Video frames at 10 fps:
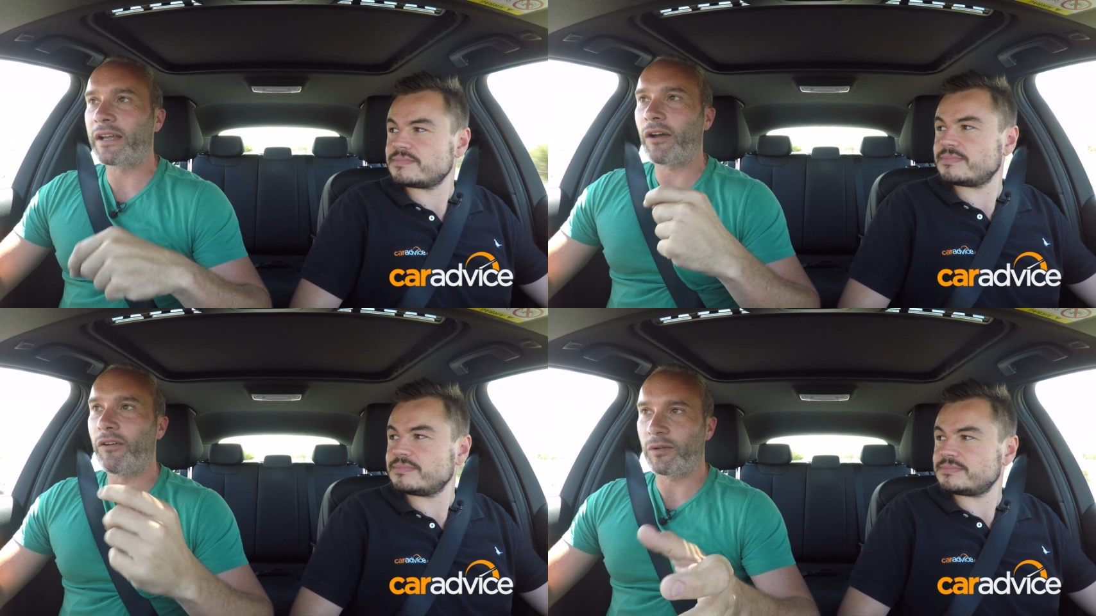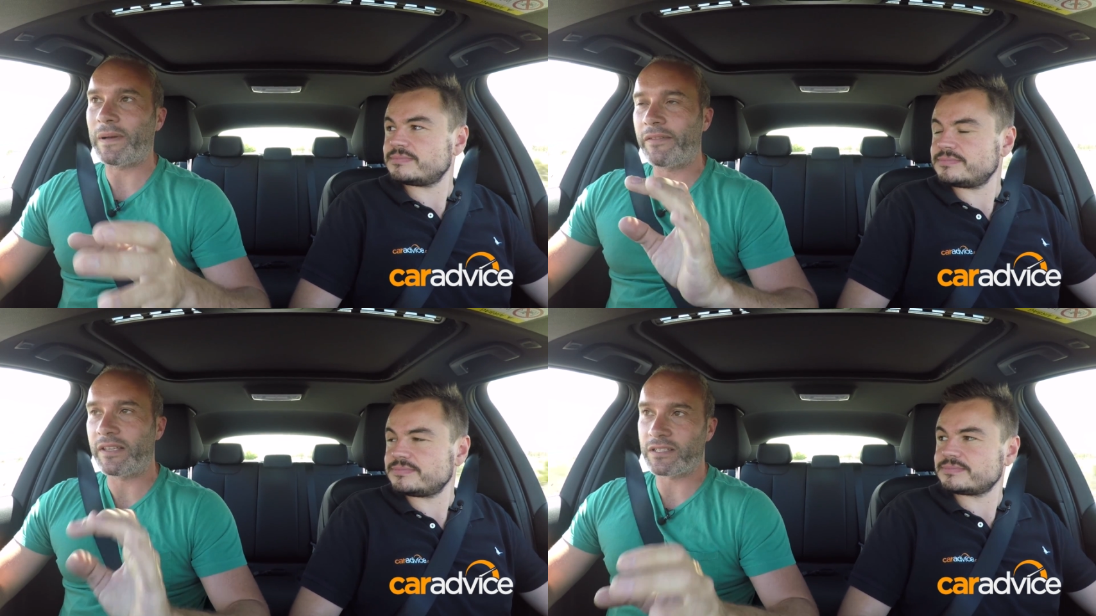Speaker 1: go on about
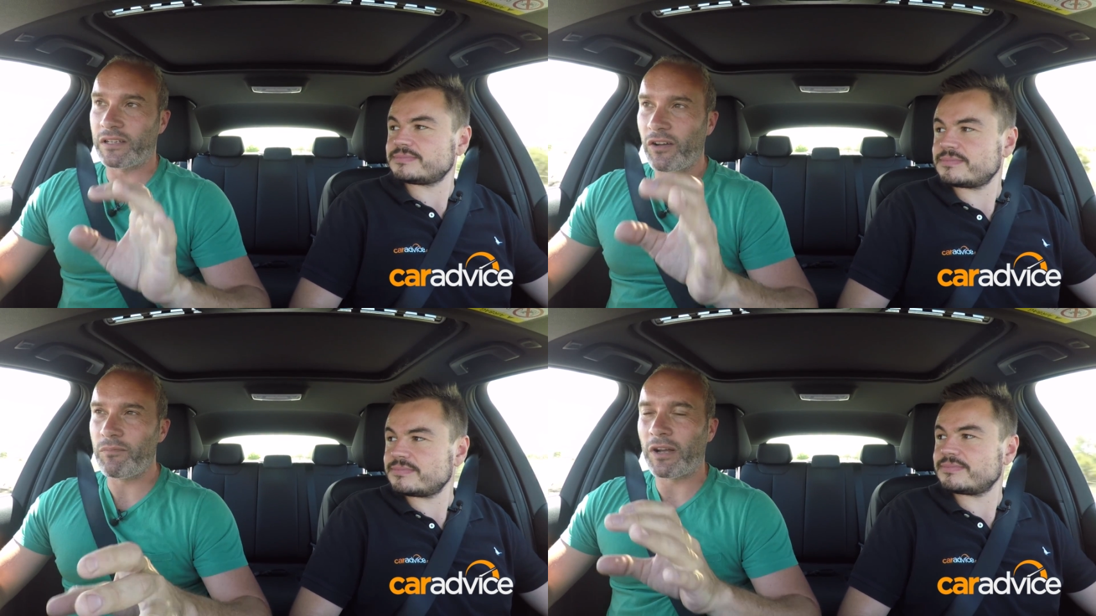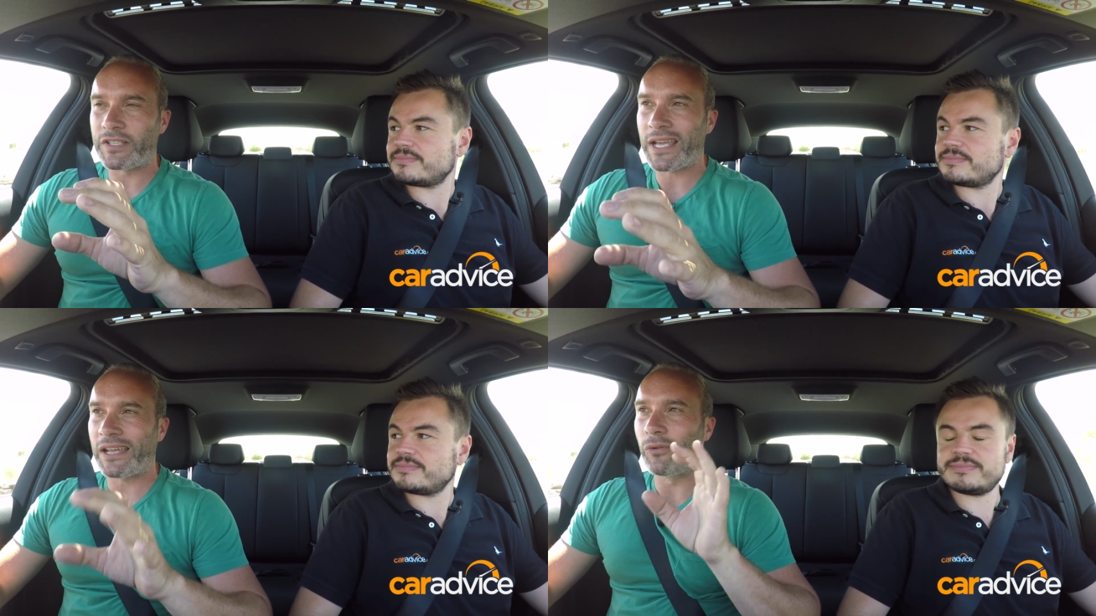this a lot in my
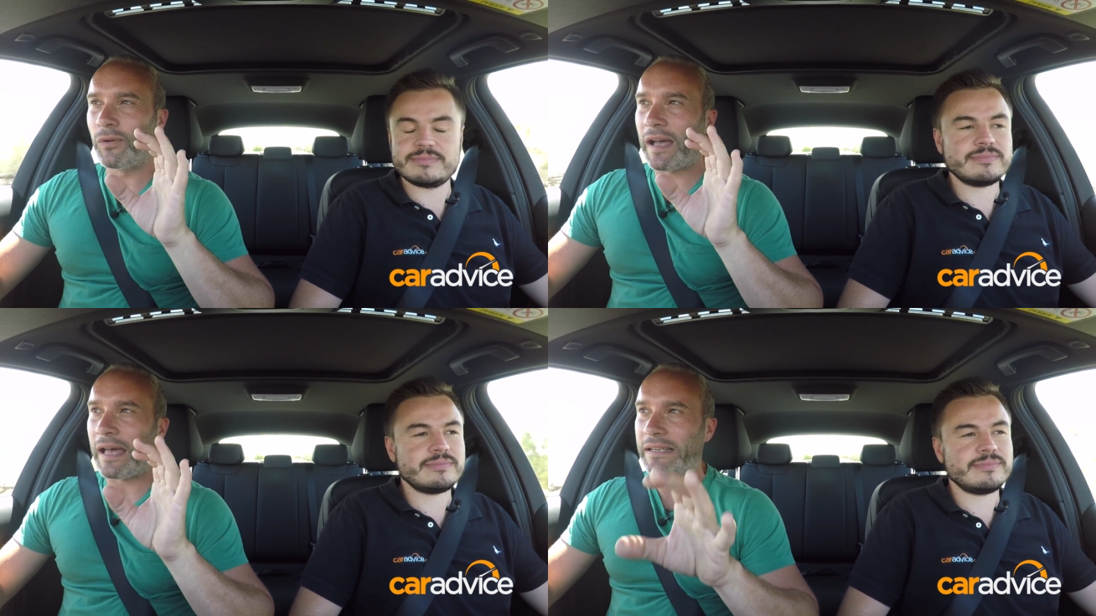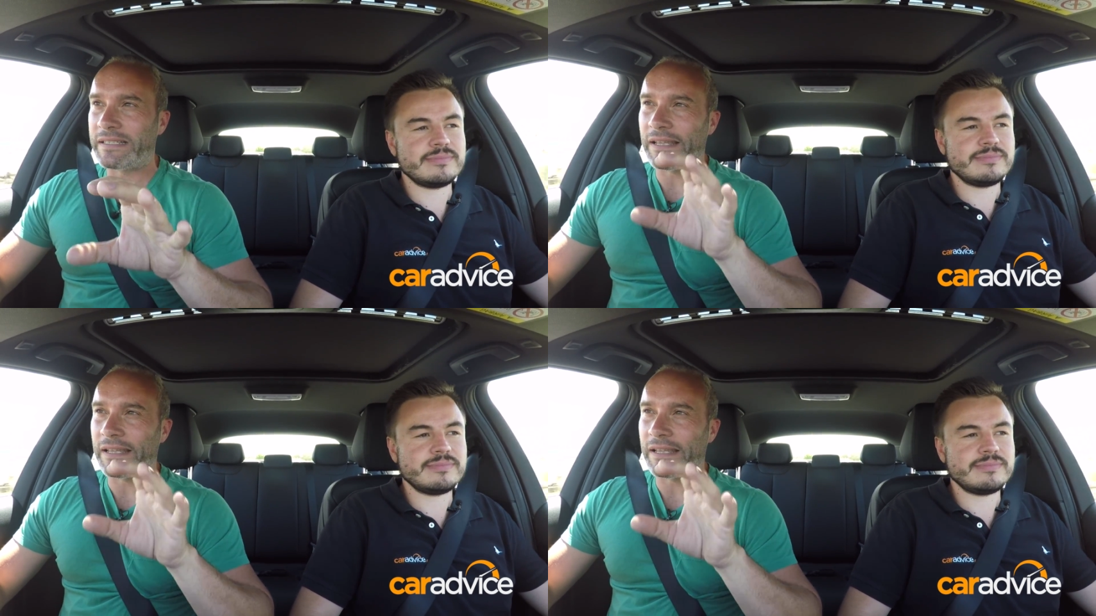channel, and